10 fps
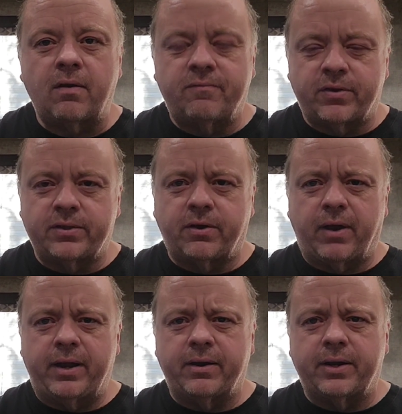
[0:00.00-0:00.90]
for the
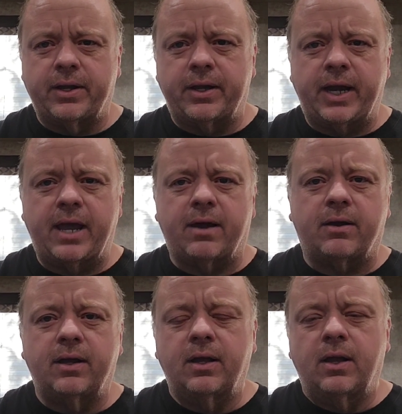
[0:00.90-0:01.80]
greater good.
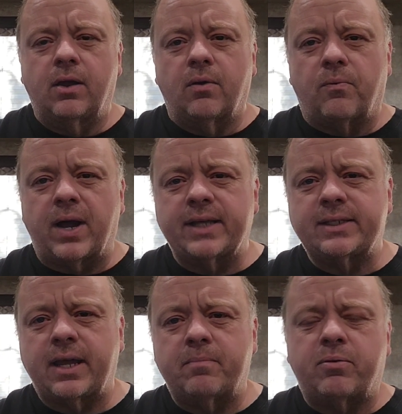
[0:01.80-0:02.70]
Now, why is
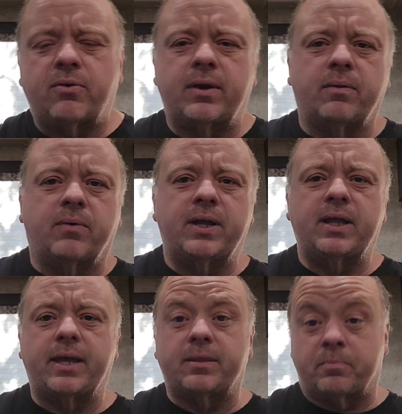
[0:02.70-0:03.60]
that important?
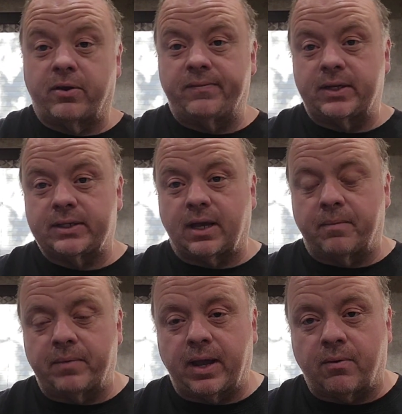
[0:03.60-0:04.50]
Well, at the previous
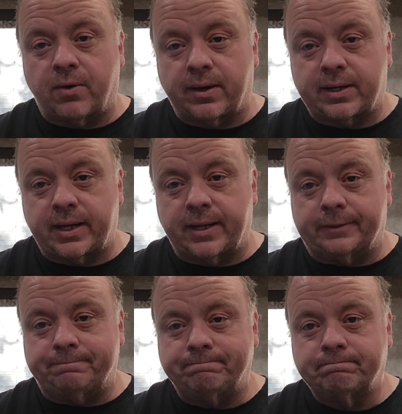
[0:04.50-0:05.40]
company I worked
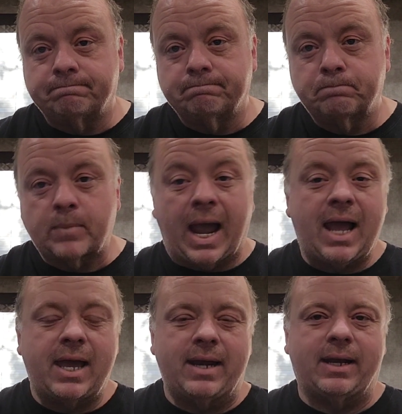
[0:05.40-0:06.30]
at,
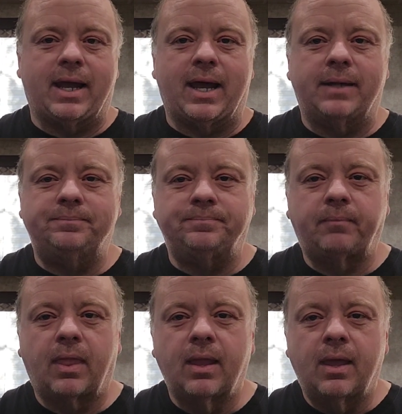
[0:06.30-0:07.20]
I had a guy
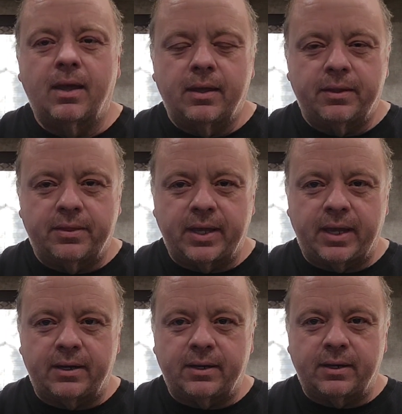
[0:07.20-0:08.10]

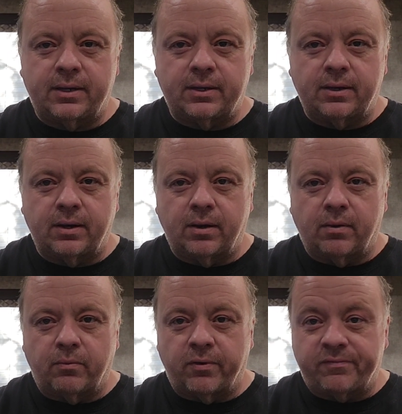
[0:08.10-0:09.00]
that
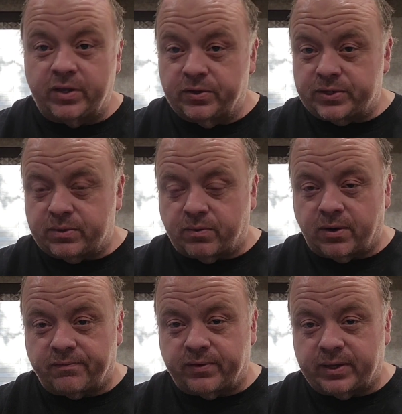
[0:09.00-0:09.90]
refused to
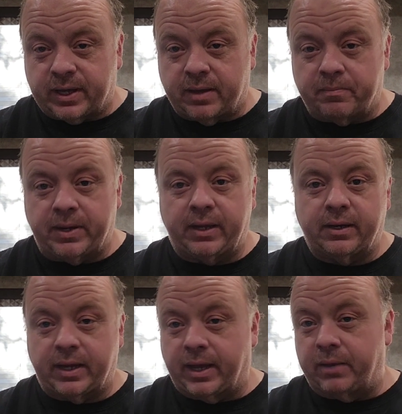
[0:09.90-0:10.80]
work for the
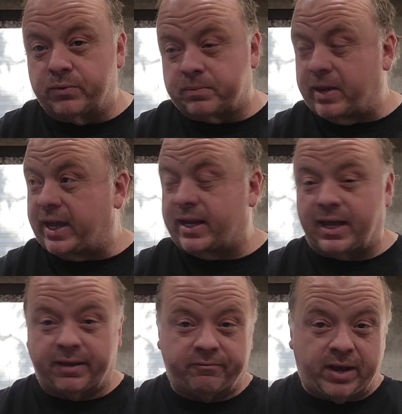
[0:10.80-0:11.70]
company. Now, he was making
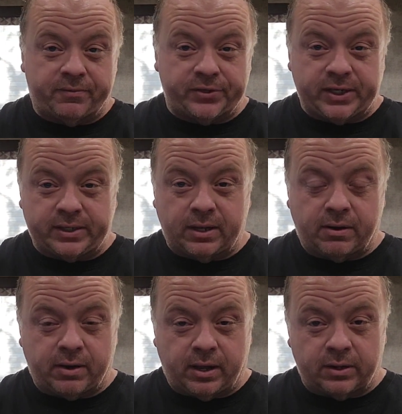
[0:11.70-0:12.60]
like $500 or
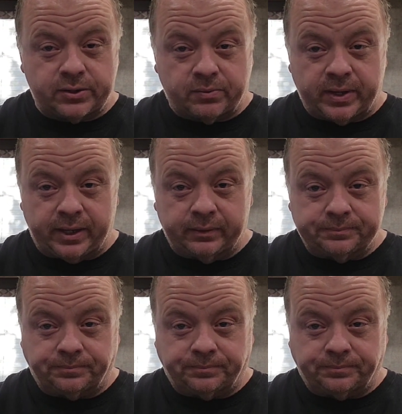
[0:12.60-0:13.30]
$600 a week.